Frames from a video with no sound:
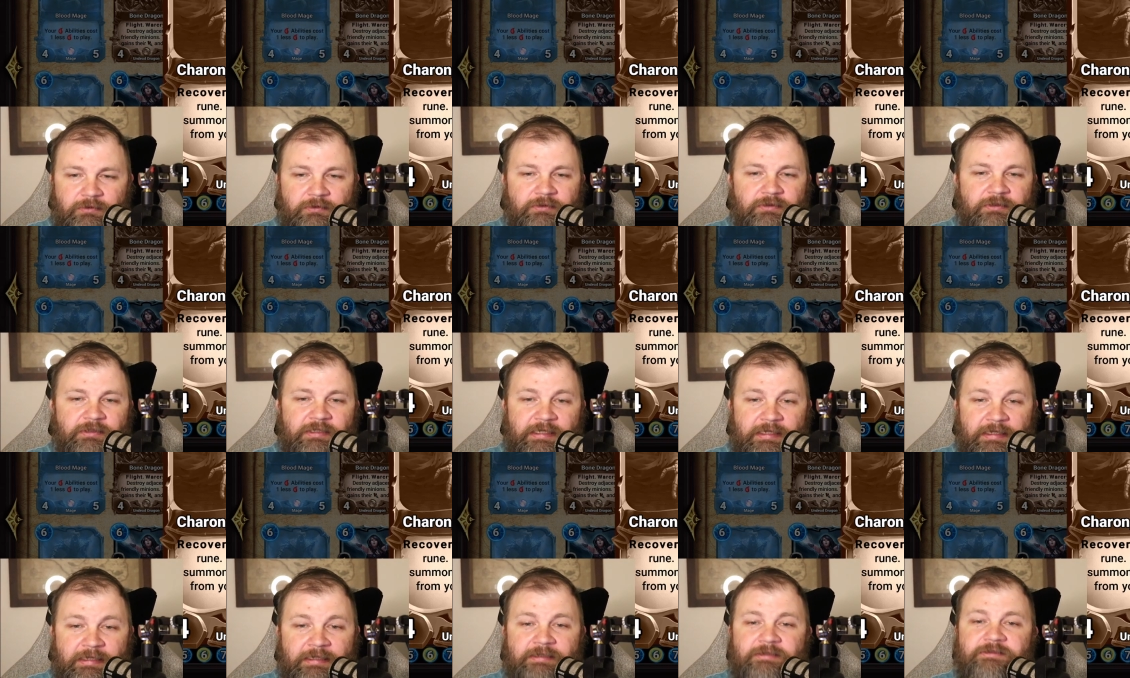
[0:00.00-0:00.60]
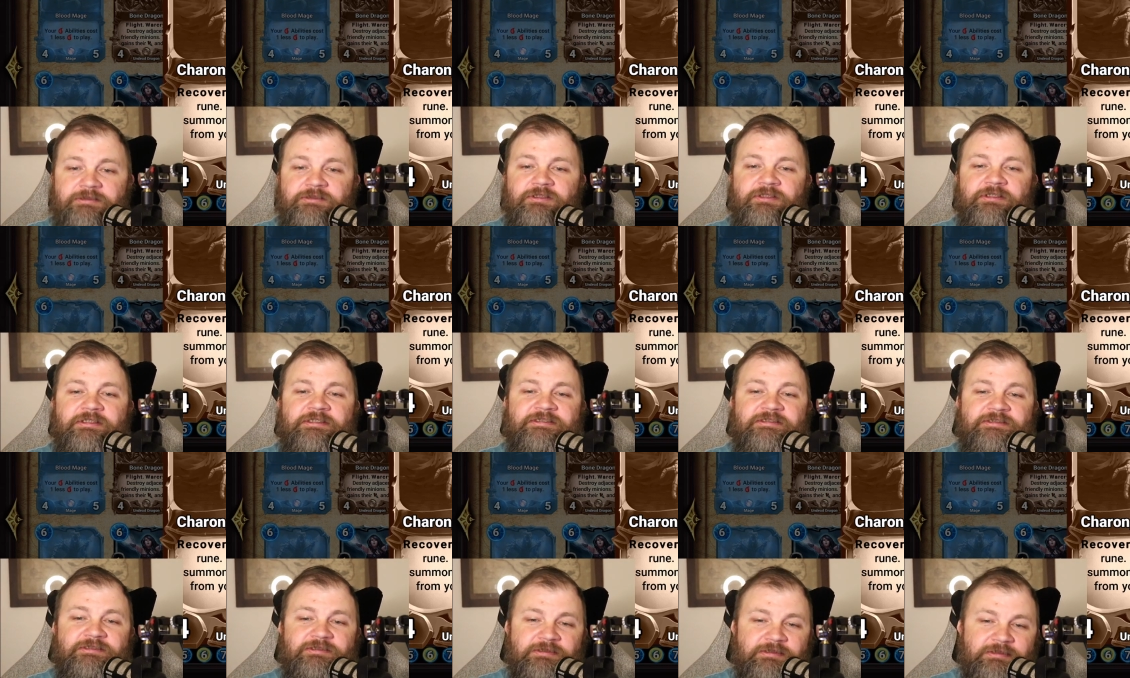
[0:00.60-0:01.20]
Yeah, so
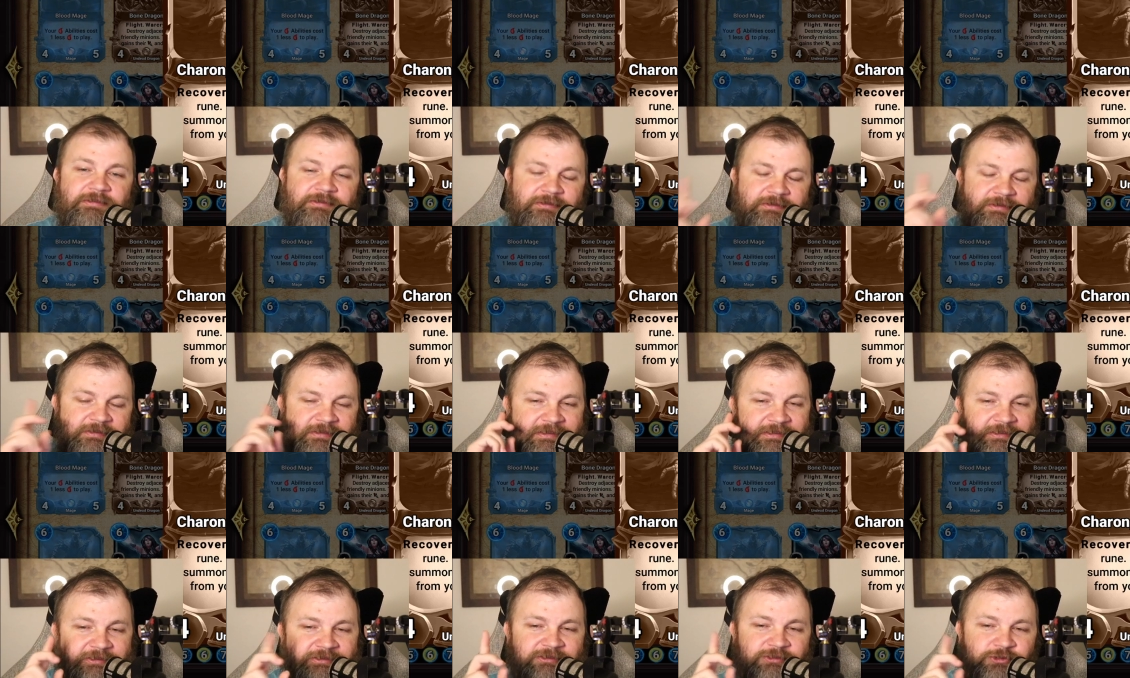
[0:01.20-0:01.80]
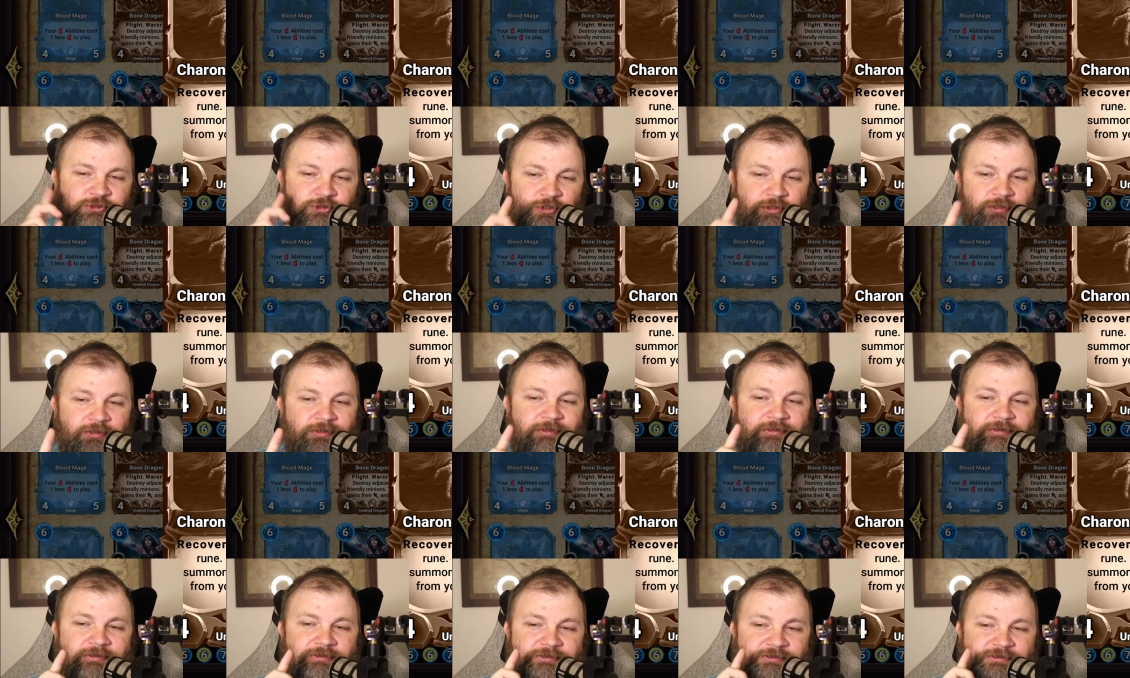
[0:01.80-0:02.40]
this
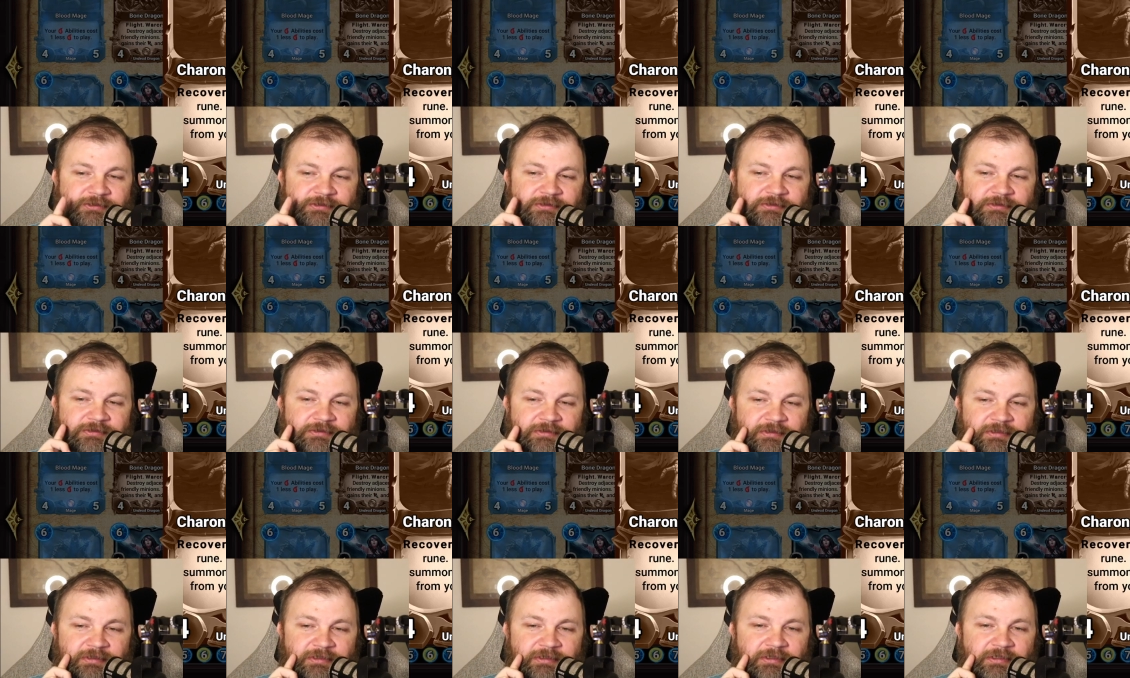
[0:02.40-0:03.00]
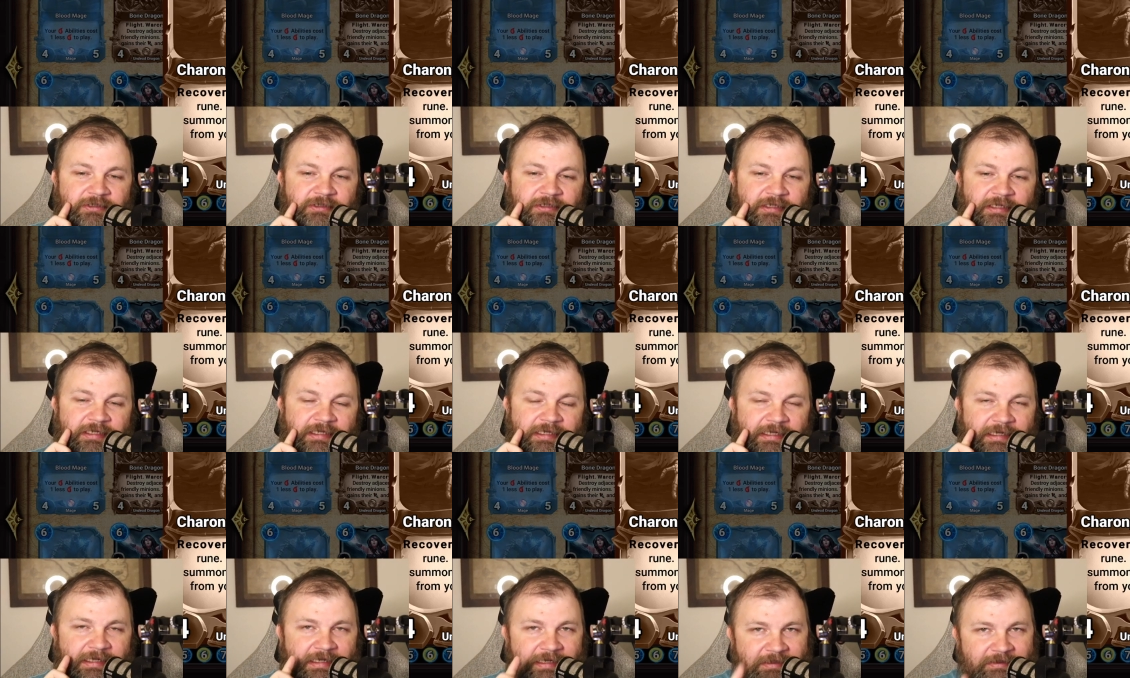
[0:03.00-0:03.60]
triggers
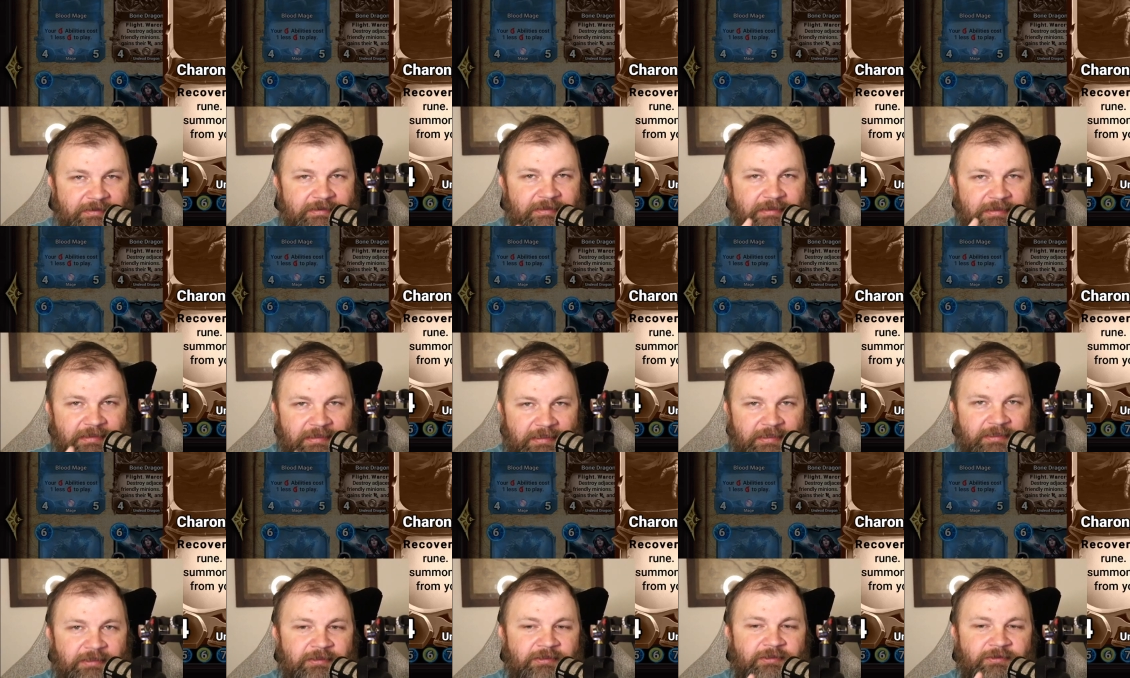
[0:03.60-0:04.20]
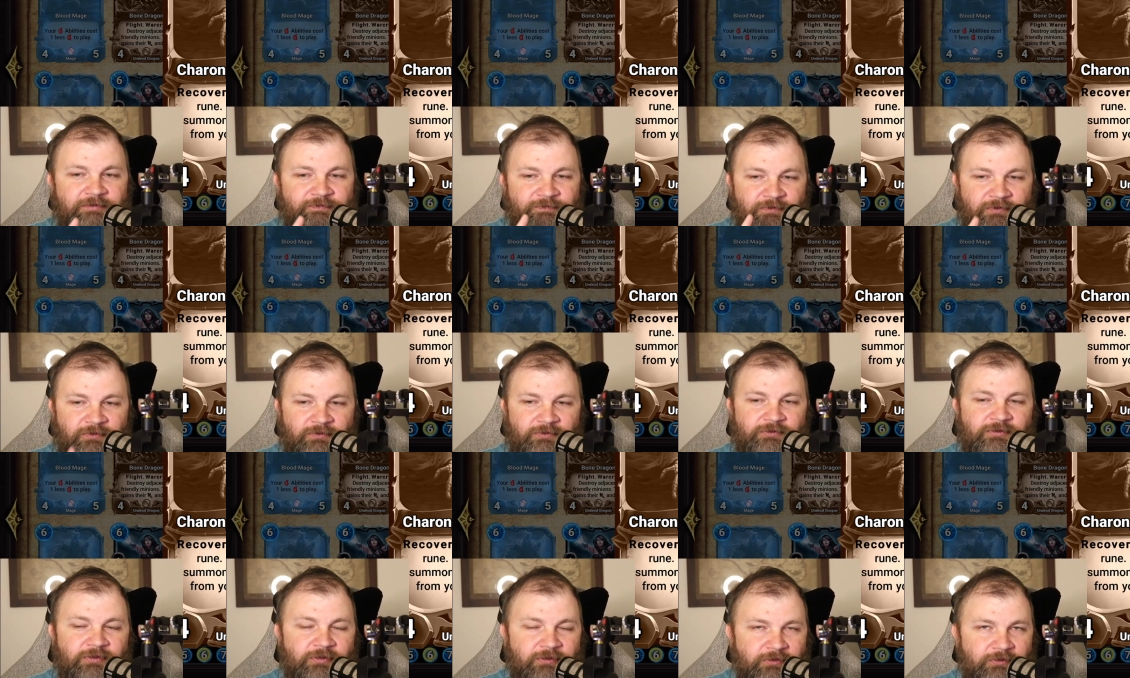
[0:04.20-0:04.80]
at the end of your
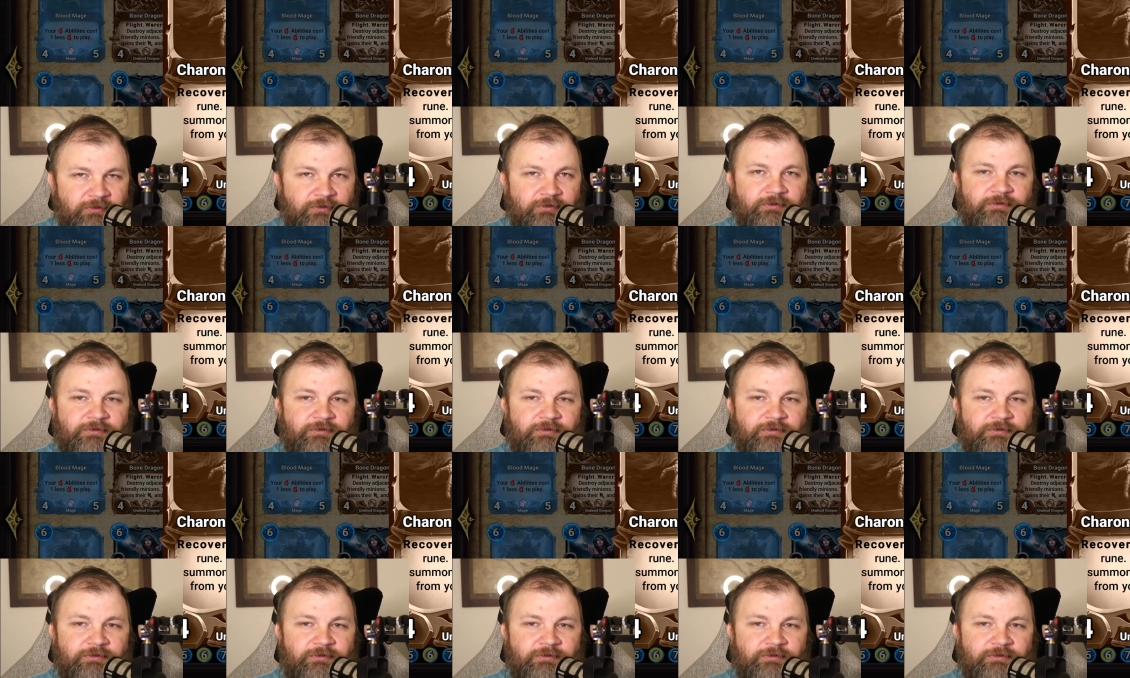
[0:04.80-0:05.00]
turn.